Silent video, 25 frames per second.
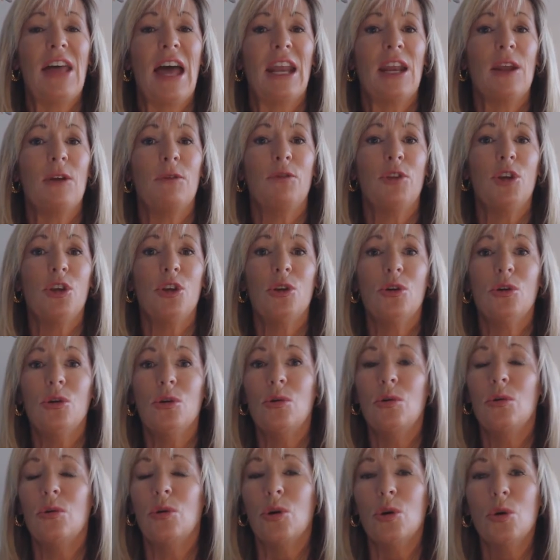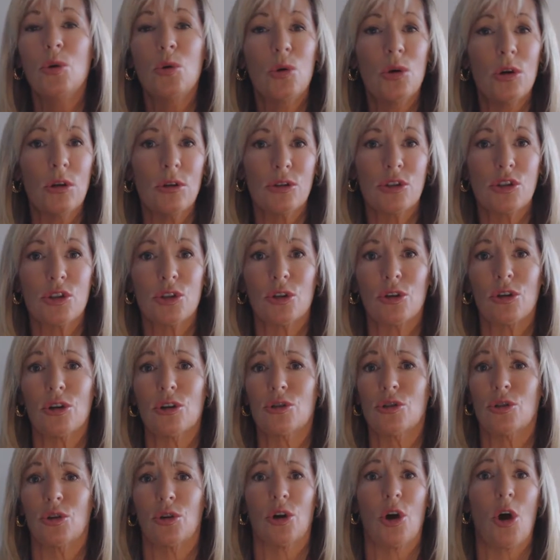that if you Google
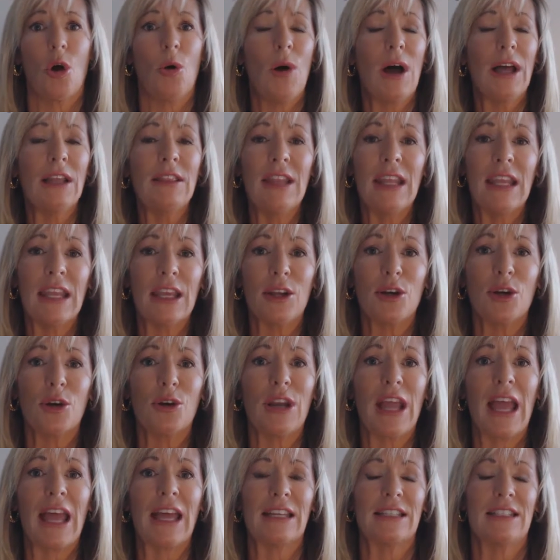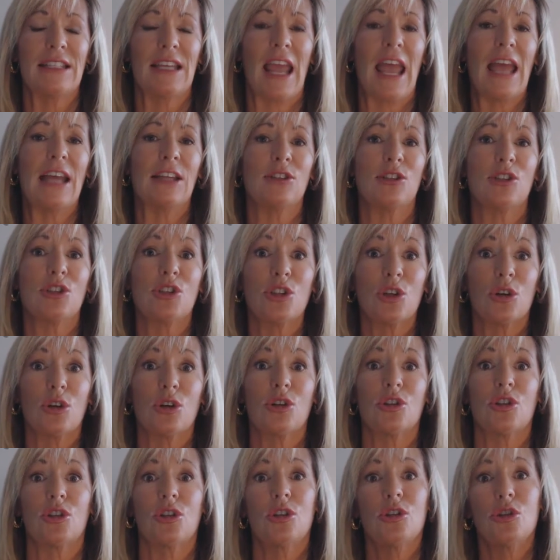search or go on the internet and
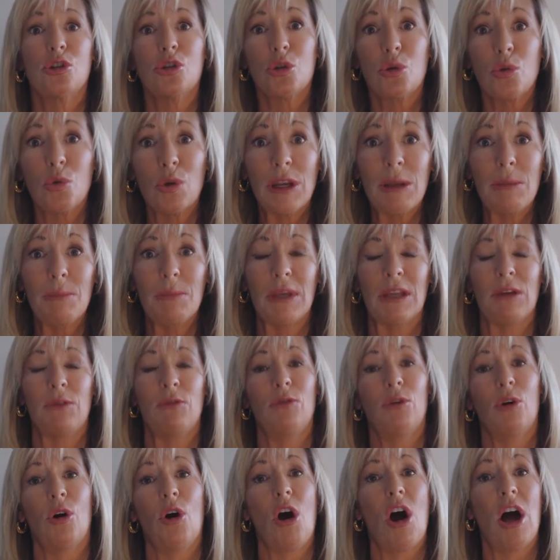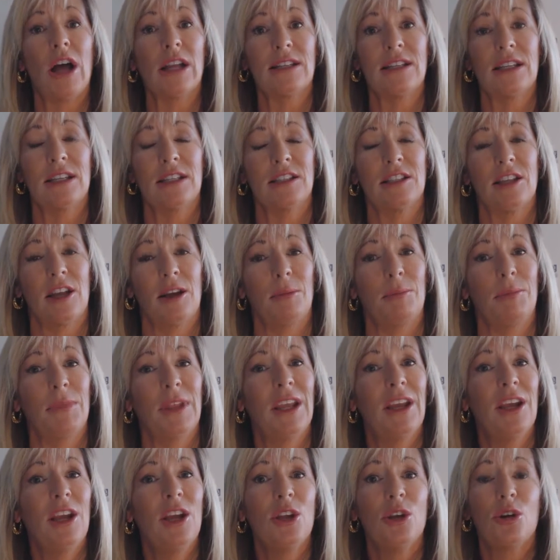search treatment for autism,
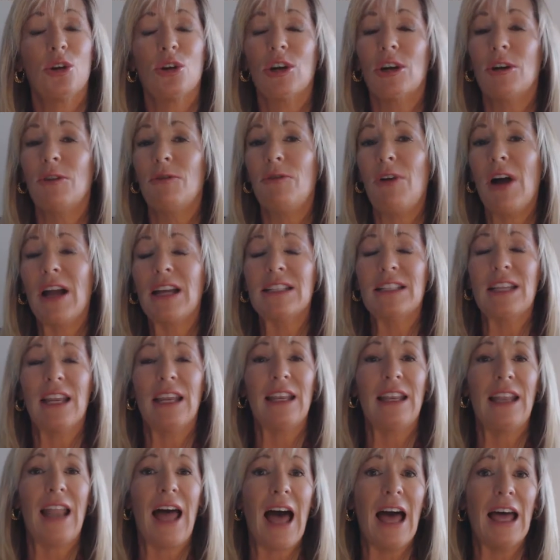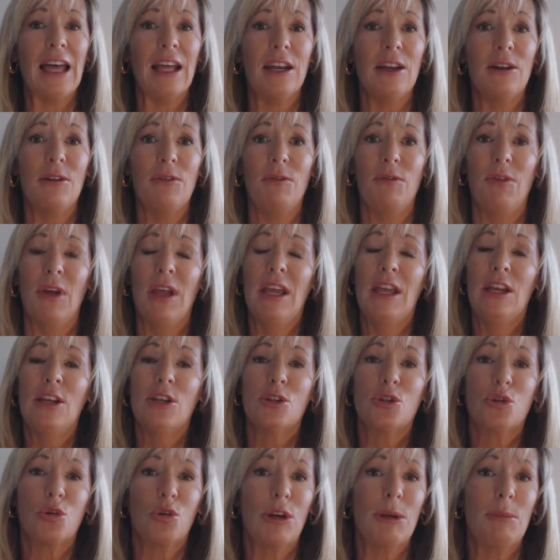you're going to find a lot of
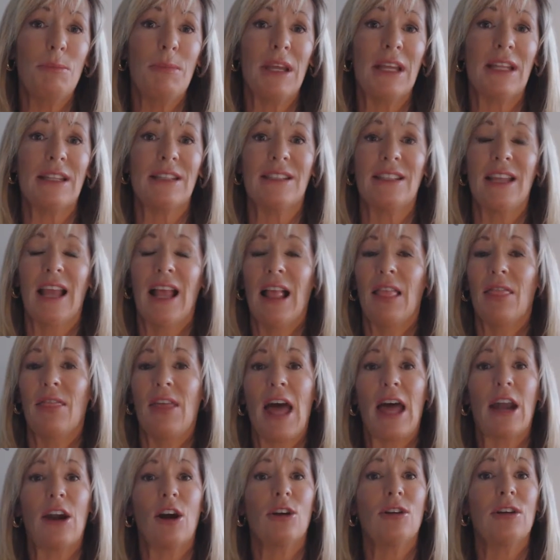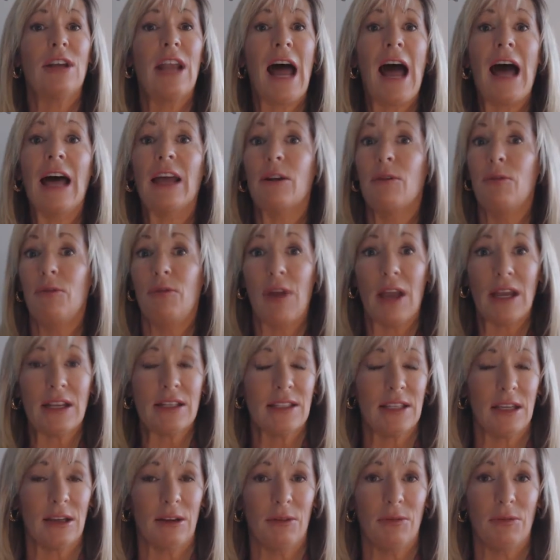treatments that are not
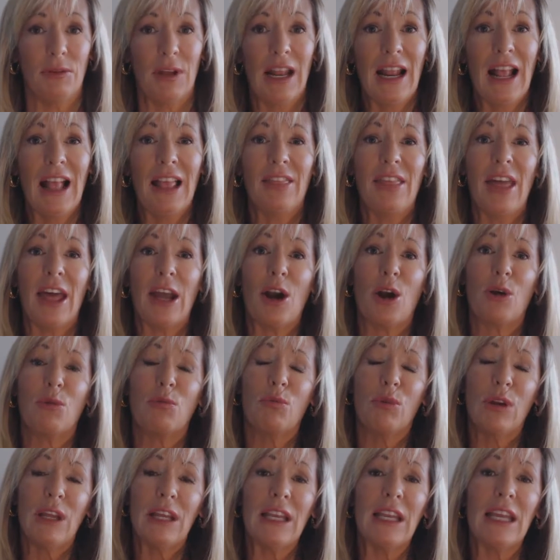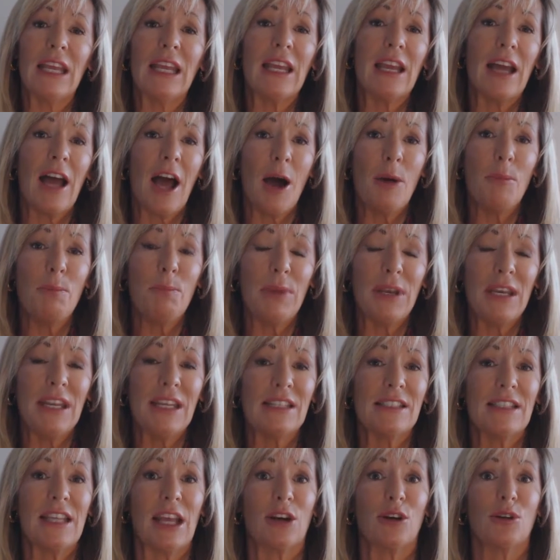effective, that are really
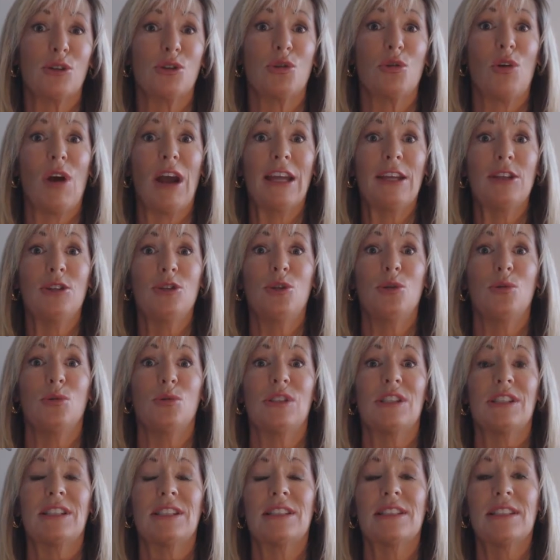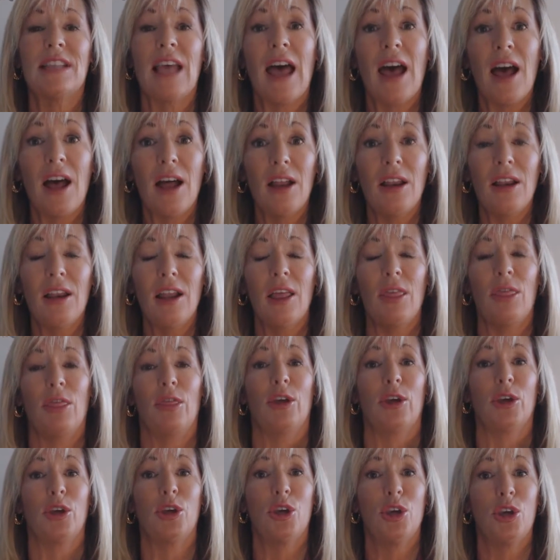companies that are trying to sell
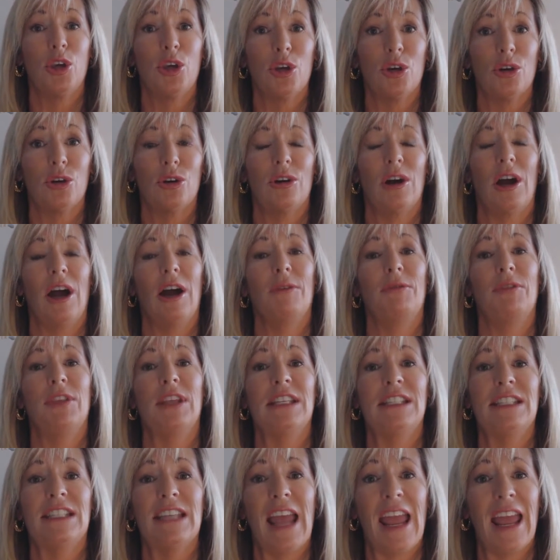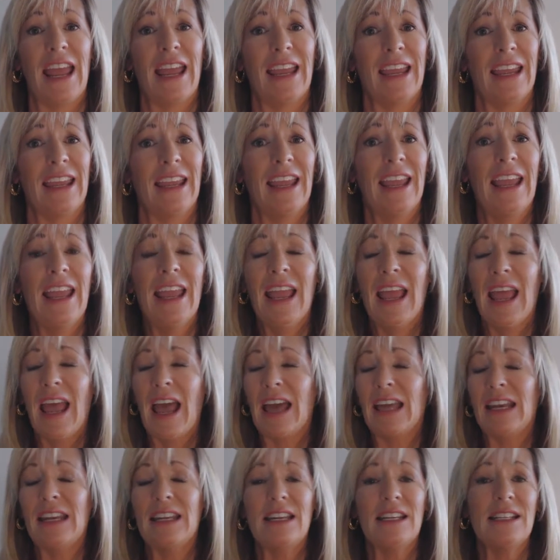the cure of the day.
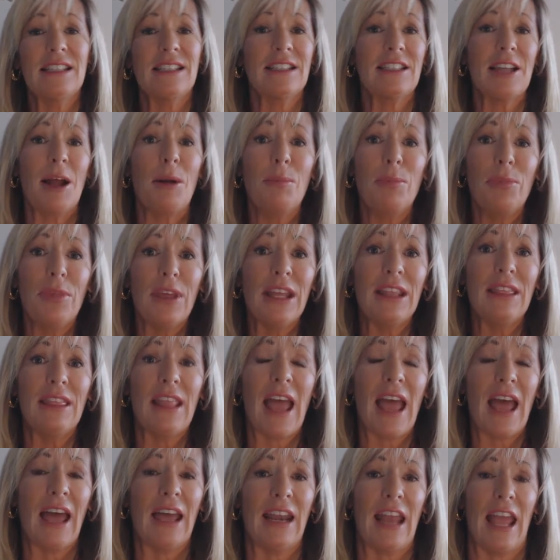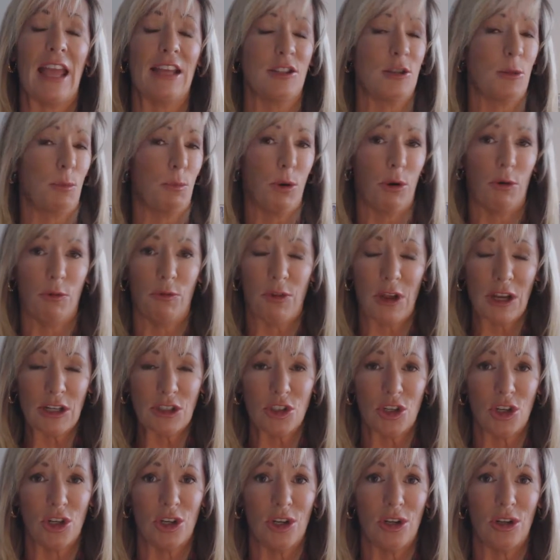And it is something that as a
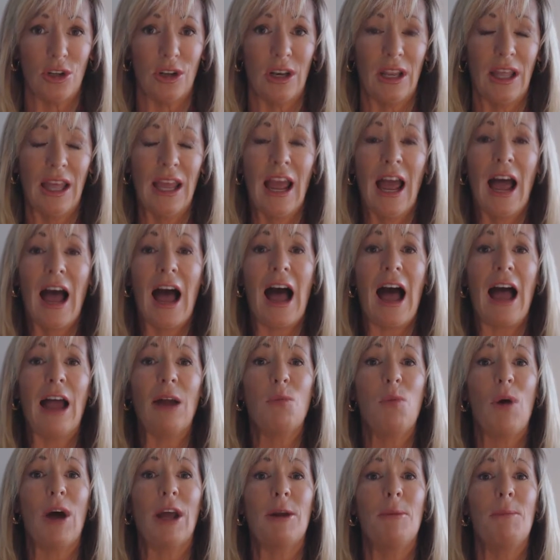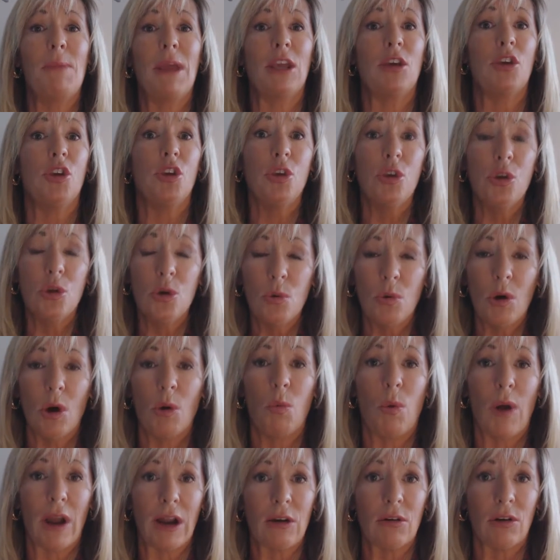professional, I want to make you
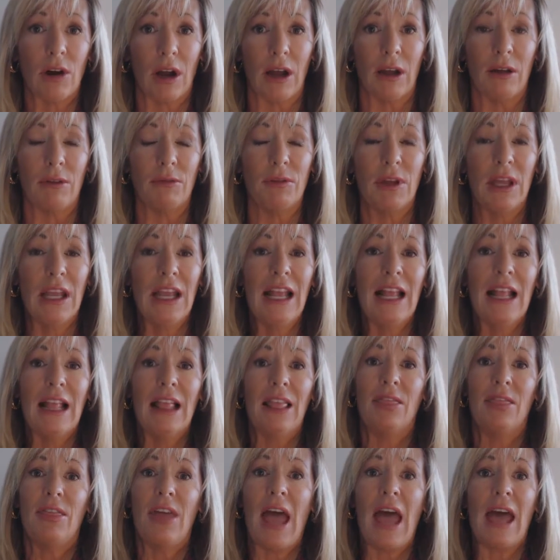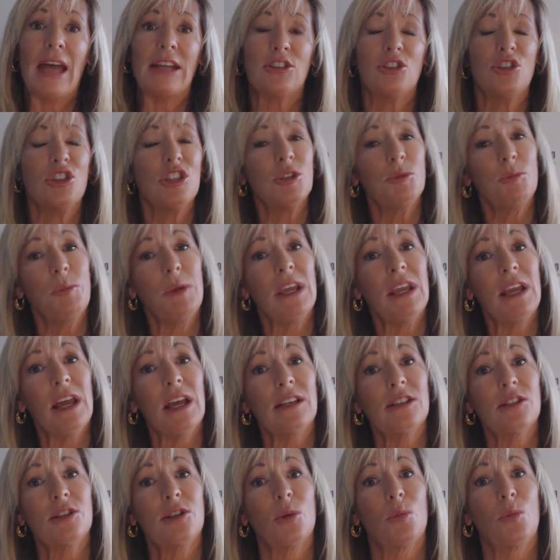aware of, that just
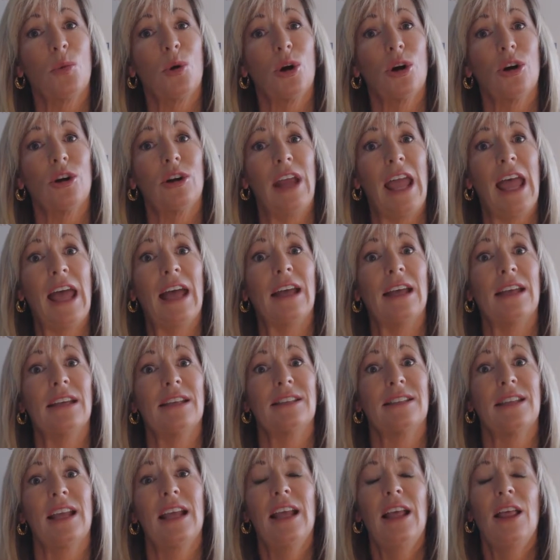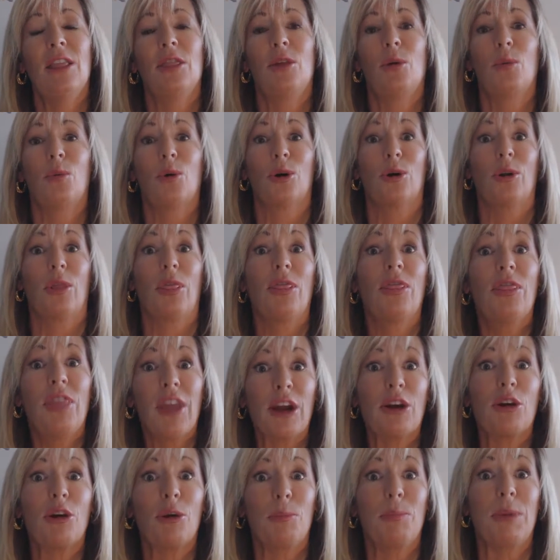because the word has the word
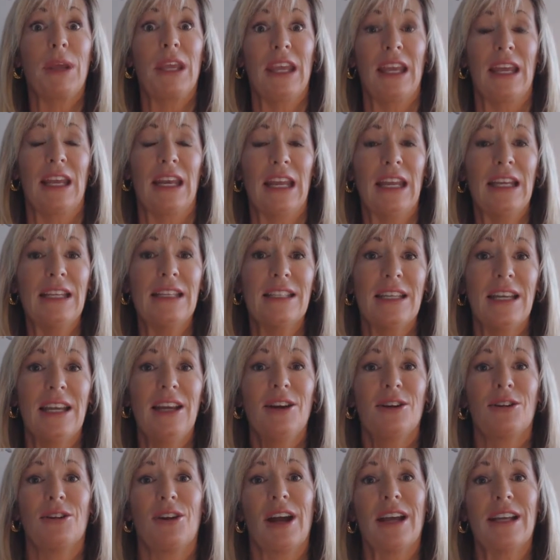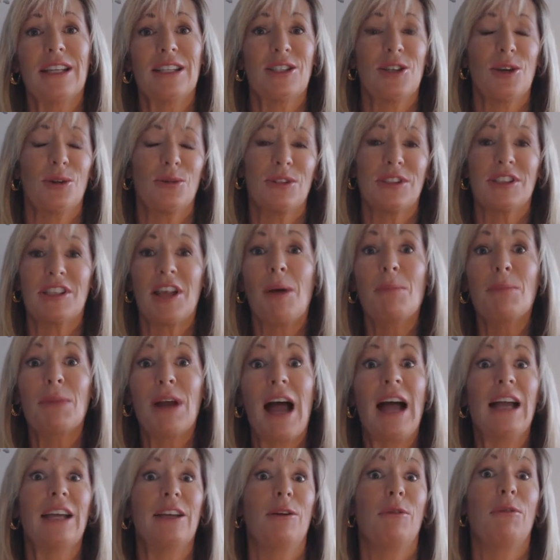therapy in it, right? So some
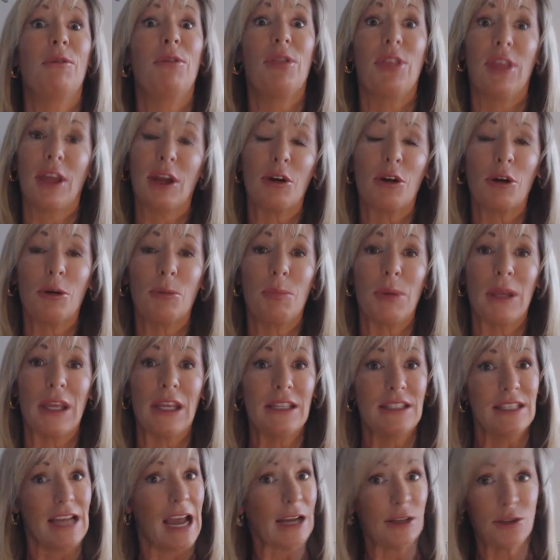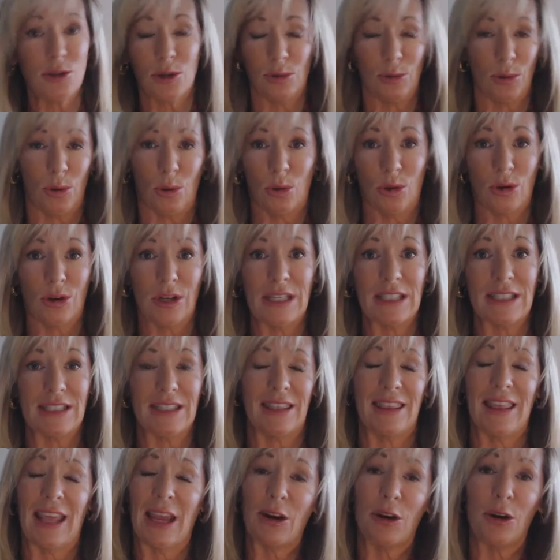kind of therapy, Dr. Lori's
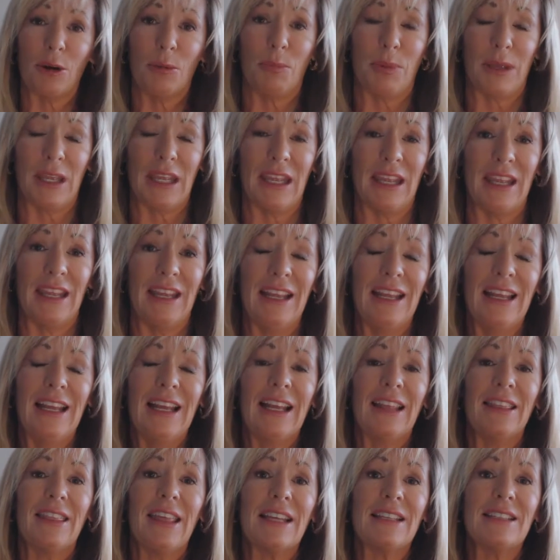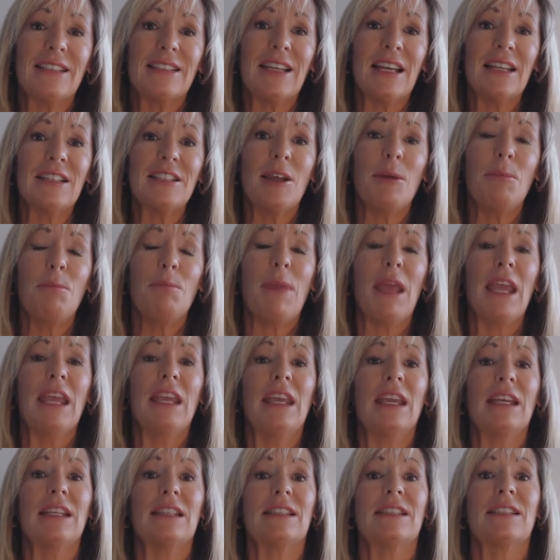therapy, that doesn't
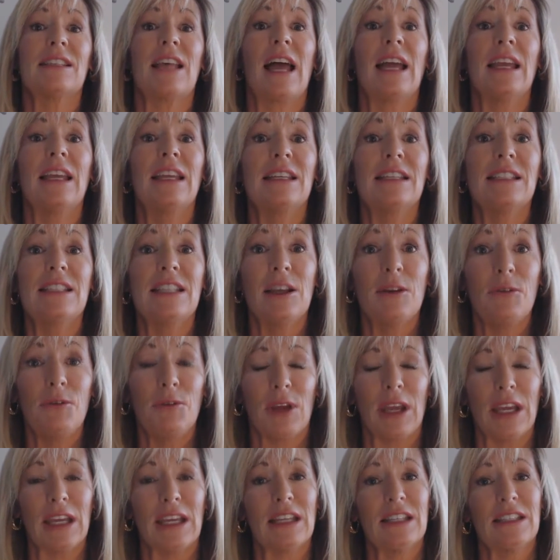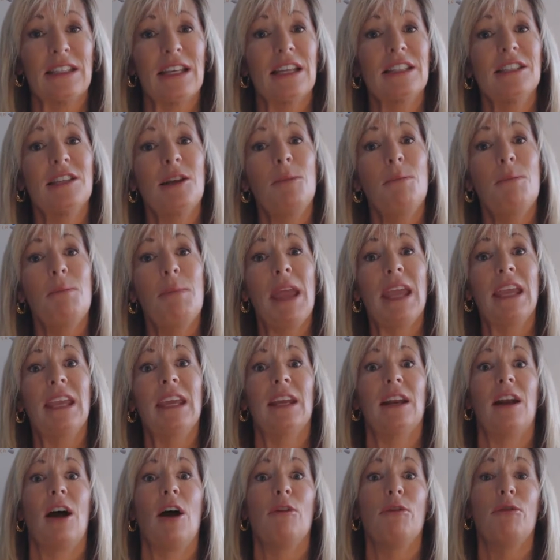make it scientific. It doesn't make
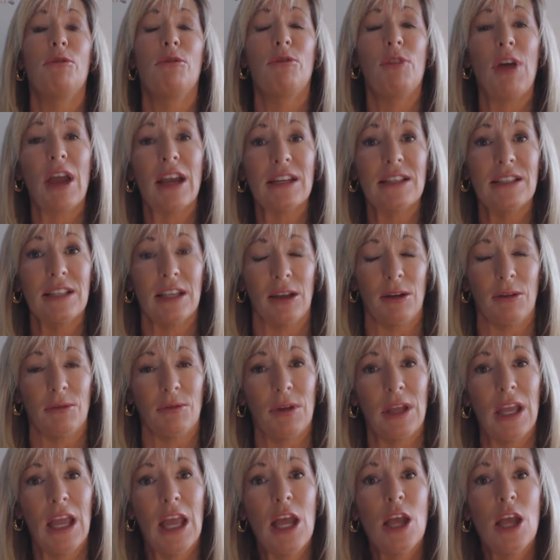it effective.